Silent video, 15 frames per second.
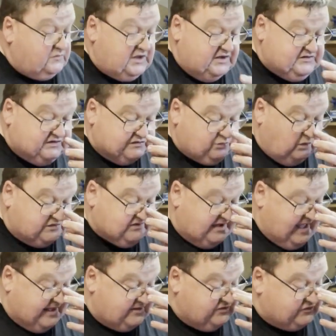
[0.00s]
It just wasn't
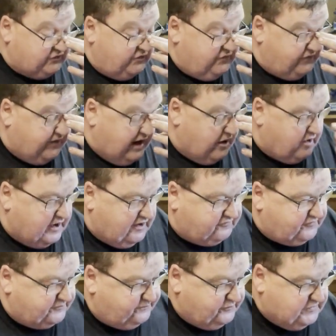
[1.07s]
hanging through far
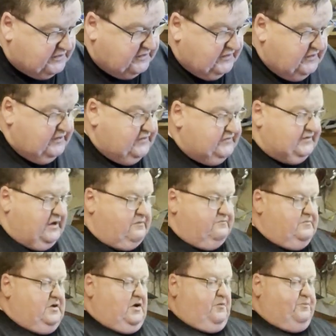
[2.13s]
enough. So I
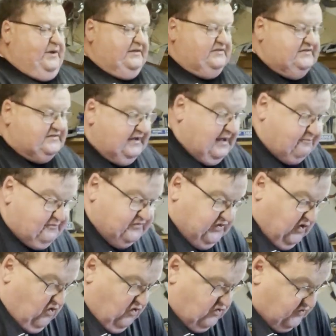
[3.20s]
picked this up, it's
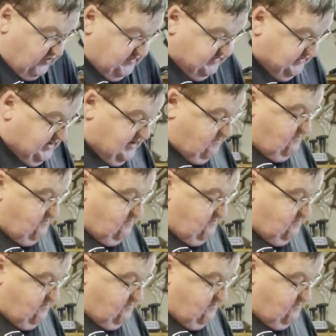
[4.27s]
all greasy.